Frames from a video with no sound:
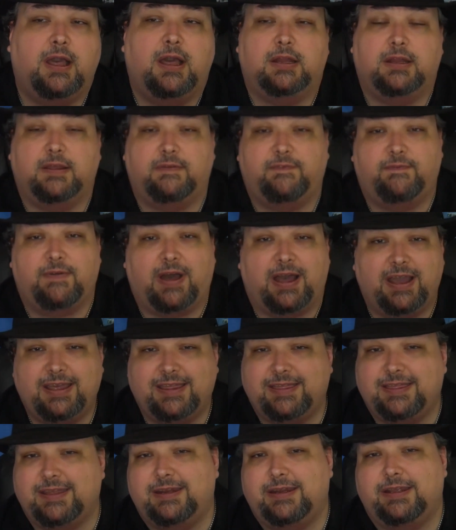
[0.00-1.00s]

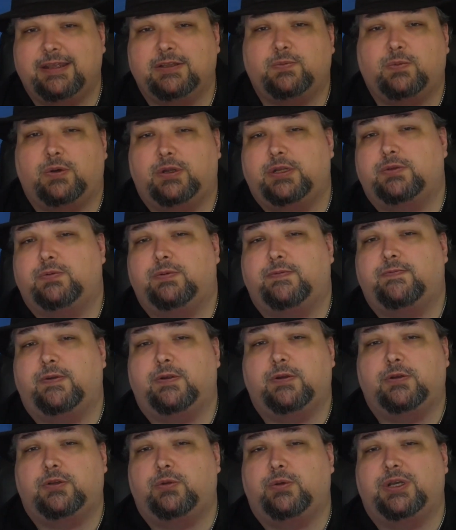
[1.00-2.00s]
Leviathan is what is
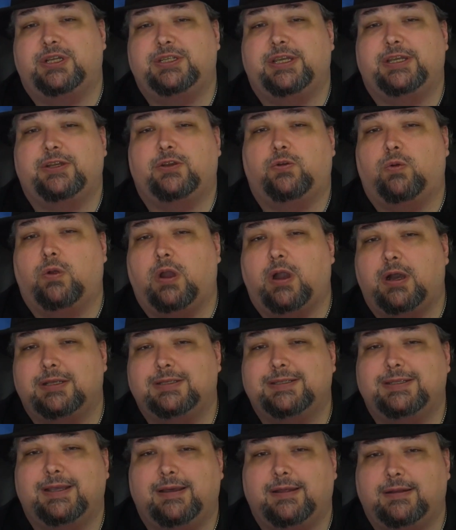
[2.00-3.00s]
referred to as a
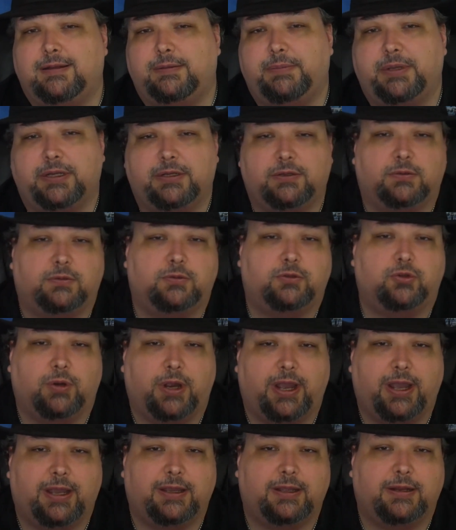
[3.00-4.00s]
cross elemental
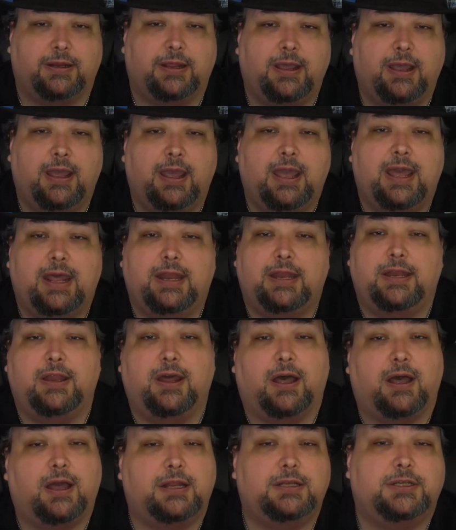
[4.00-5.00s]
dragon,
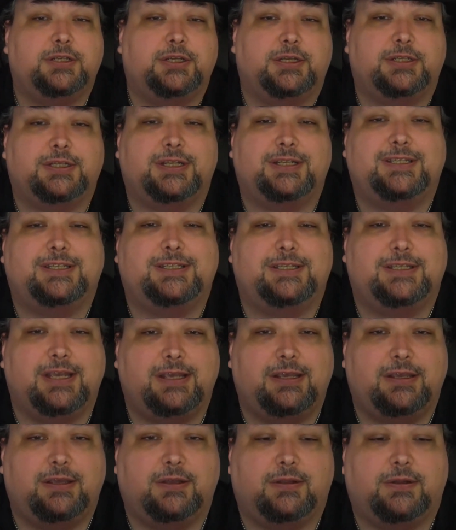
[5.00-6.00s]
not just a
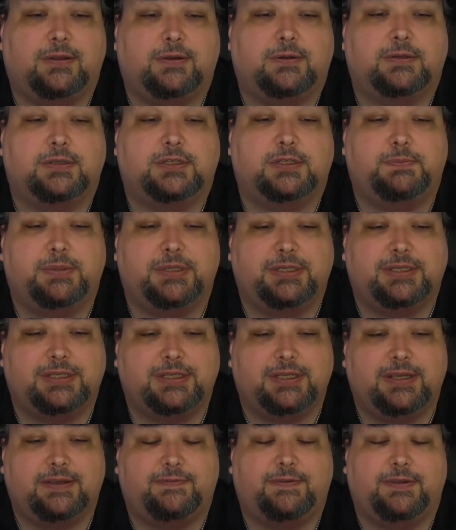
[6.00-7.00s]
singular
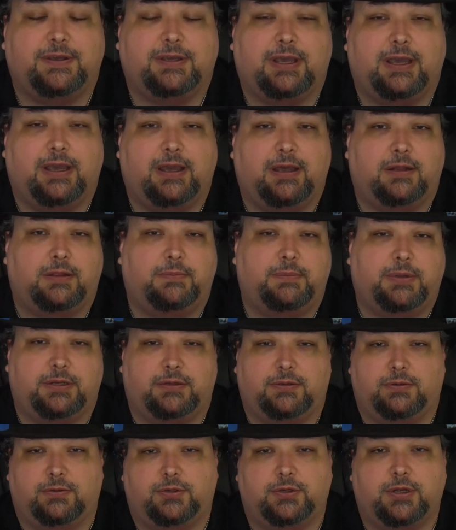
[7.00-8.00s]
specific
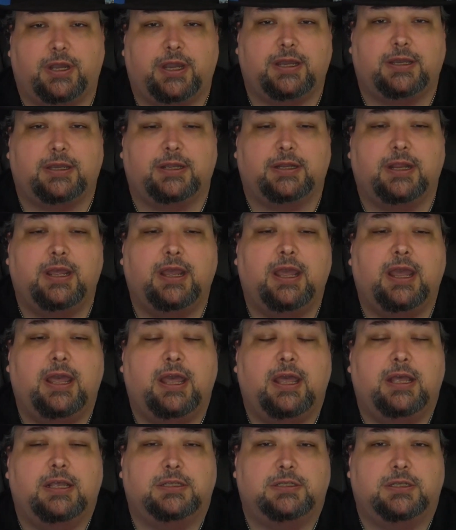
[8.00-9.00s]
elemental dragon.
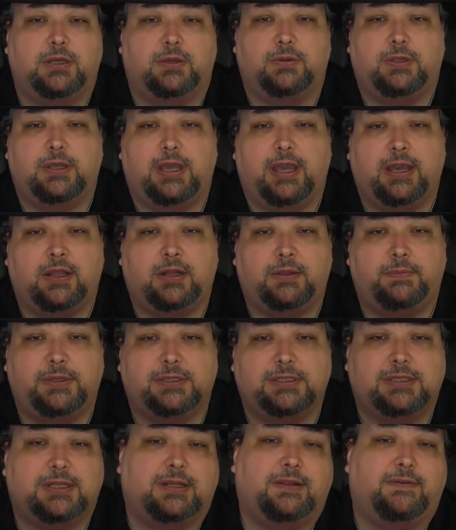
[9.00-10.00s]
So the
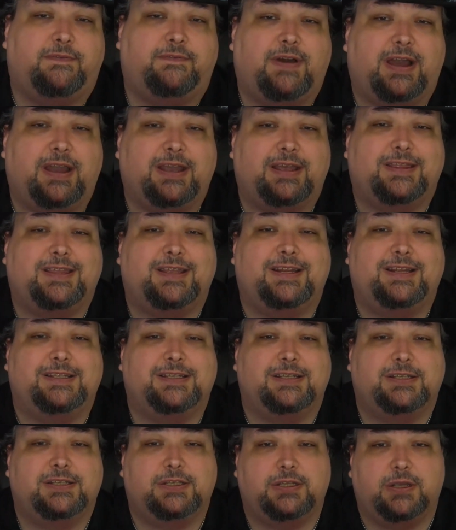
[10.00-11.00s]
elements that Leviathan is
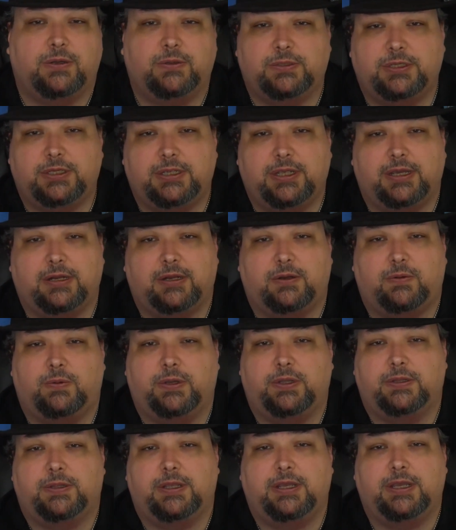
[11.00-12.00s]
associated
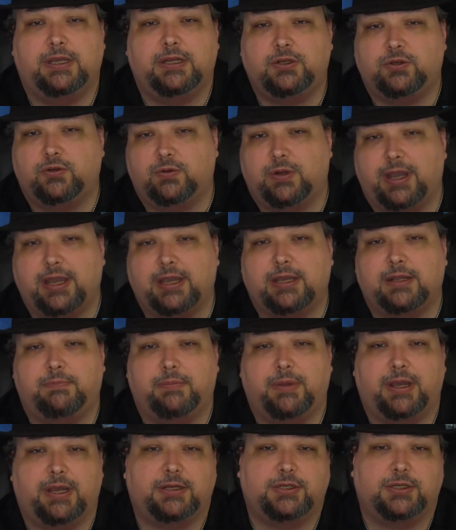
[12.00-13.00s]
with in Dragon
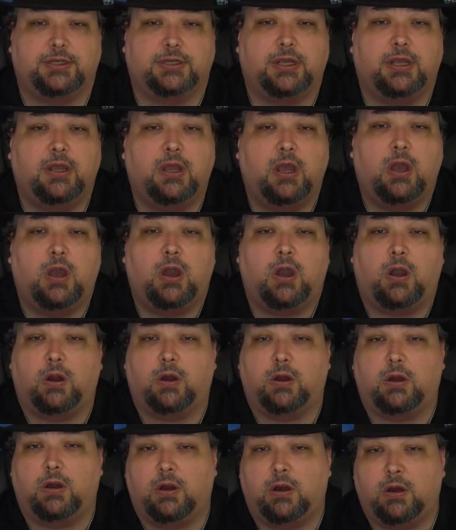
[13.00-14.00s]
Magic
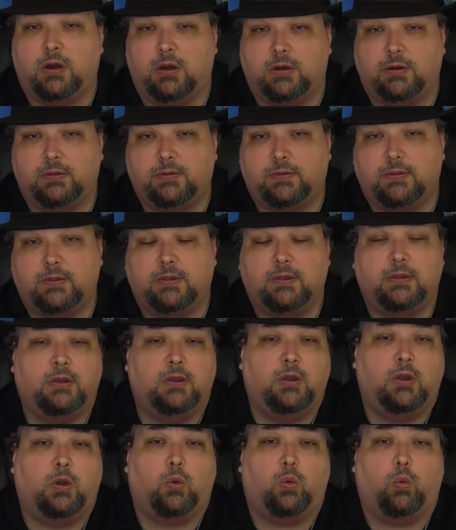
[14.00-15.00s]
are earth,
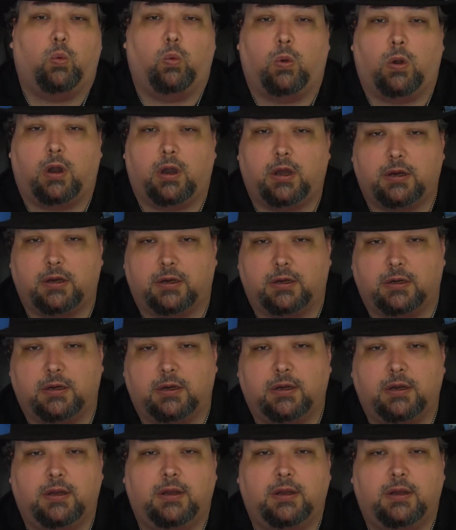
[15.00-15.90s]
water,